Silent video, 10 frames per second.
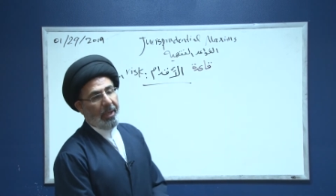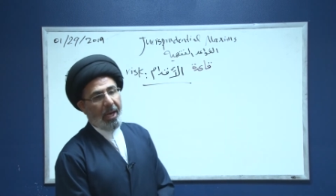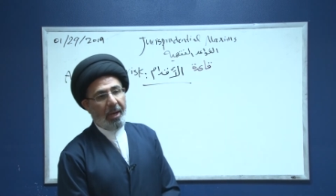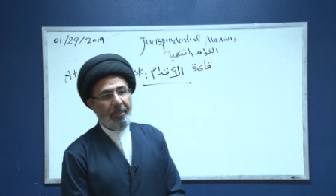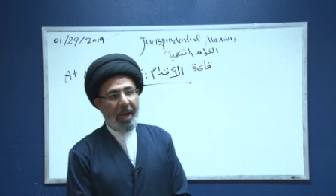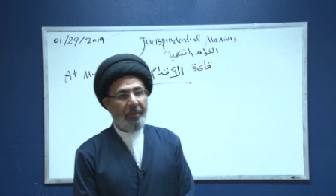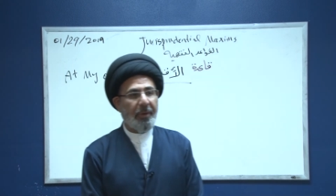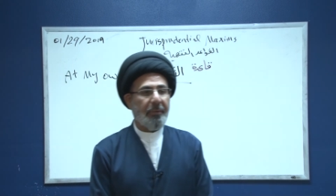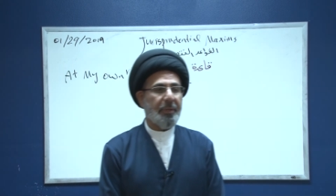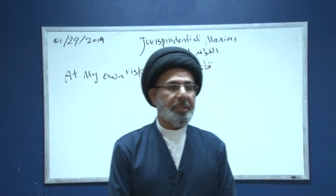I am
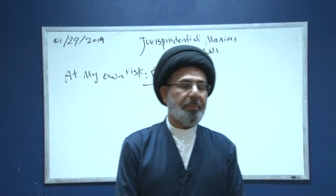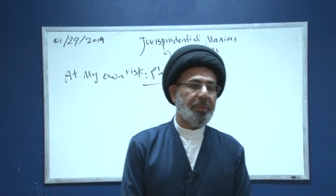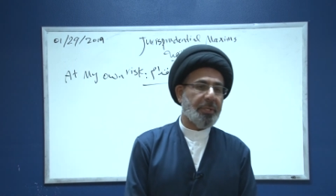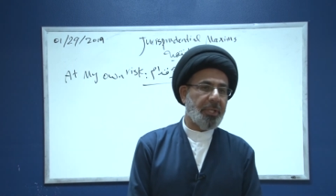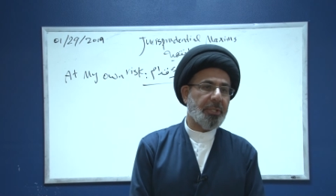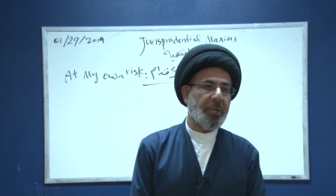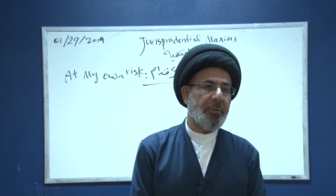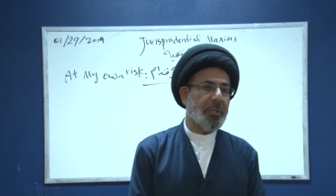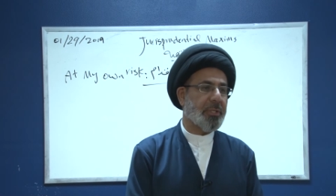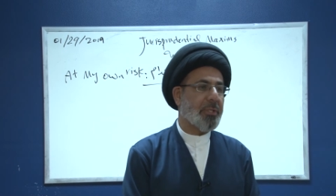having this procedure, this